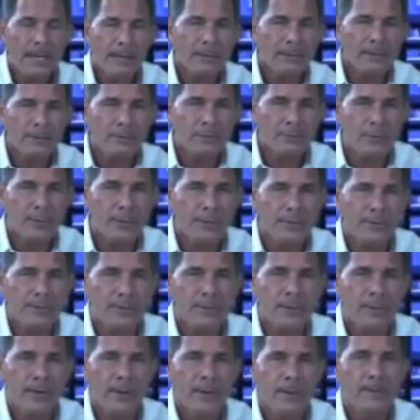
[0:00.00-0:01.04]
Here's what
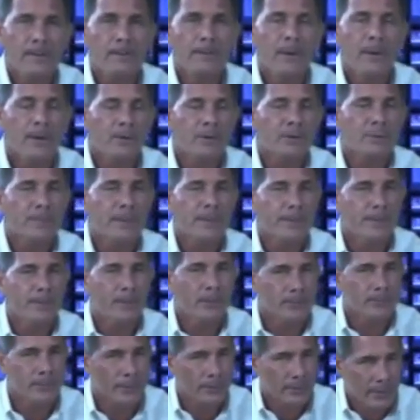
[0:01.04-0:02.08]
most
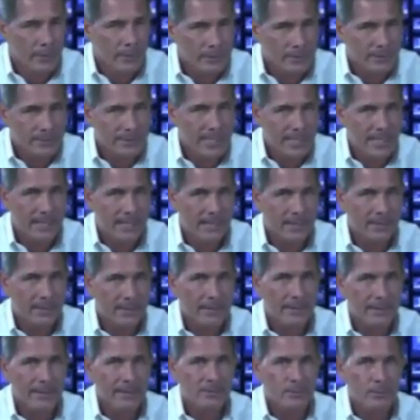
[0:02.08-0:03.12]
people don't
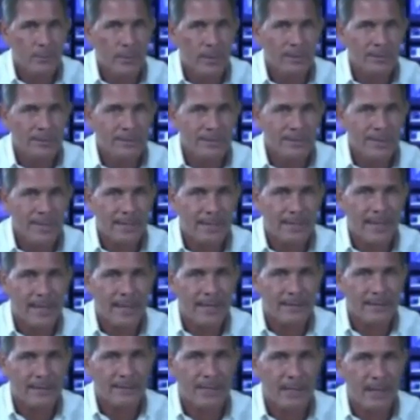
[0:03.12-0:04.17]
understand is once that
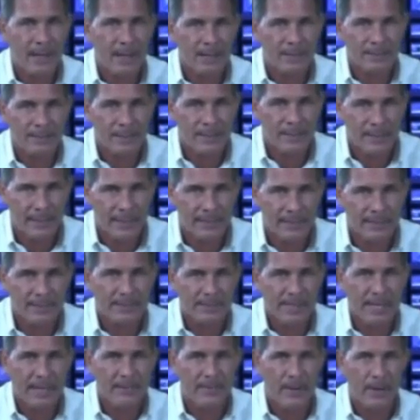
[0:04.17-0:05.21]
antioxidant
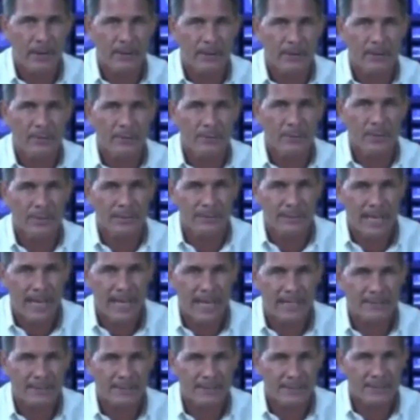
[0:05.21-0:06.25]
enzyme molecule
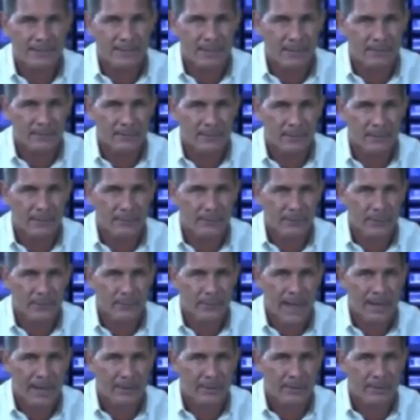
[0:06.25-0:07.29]
attaches itself to the free
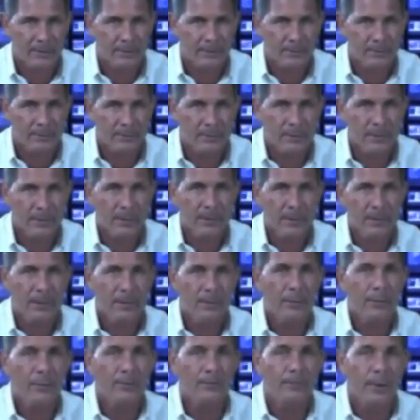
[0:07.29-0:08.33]
radical,
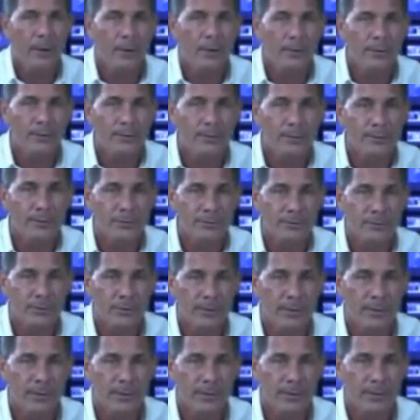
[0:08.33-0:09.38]
they're both
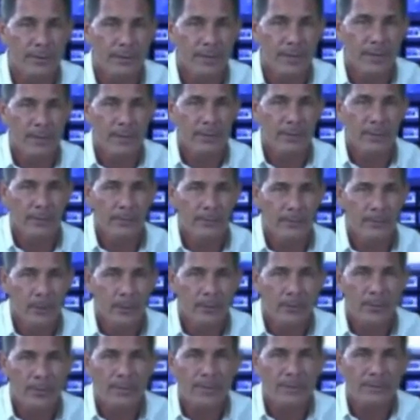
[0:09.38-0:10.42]
destroyed. They're
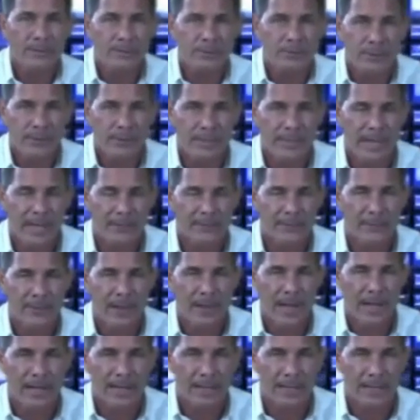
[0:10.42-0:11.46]
both excreted out the
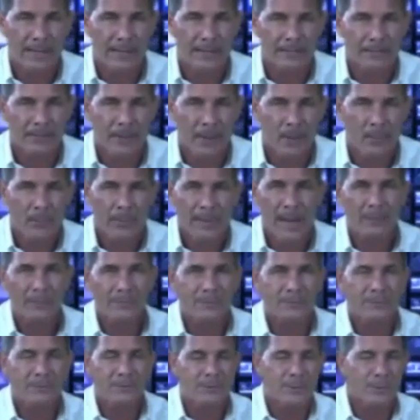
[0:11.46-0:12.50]
body. When I
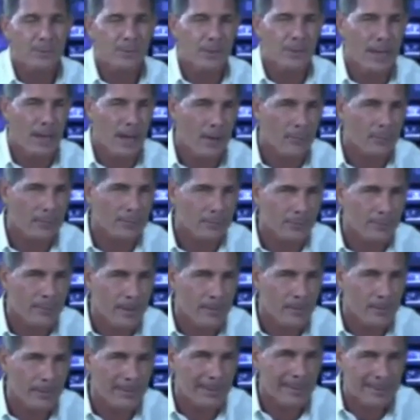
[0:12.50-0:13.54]
was in school, I always
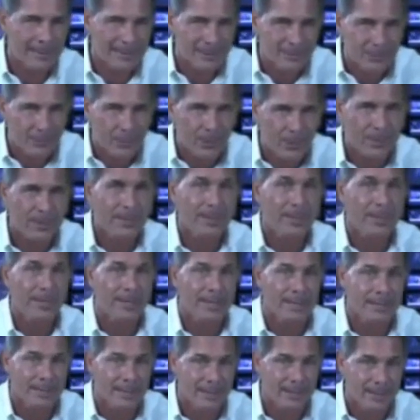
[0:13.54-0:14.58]
remembered it as one
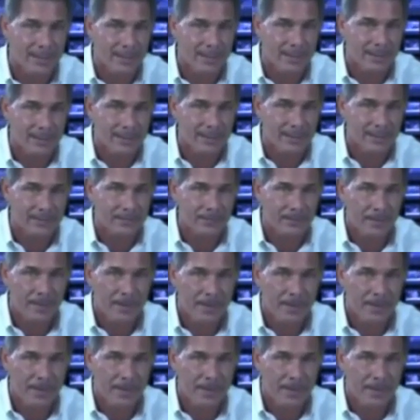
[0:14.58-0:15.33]
and done.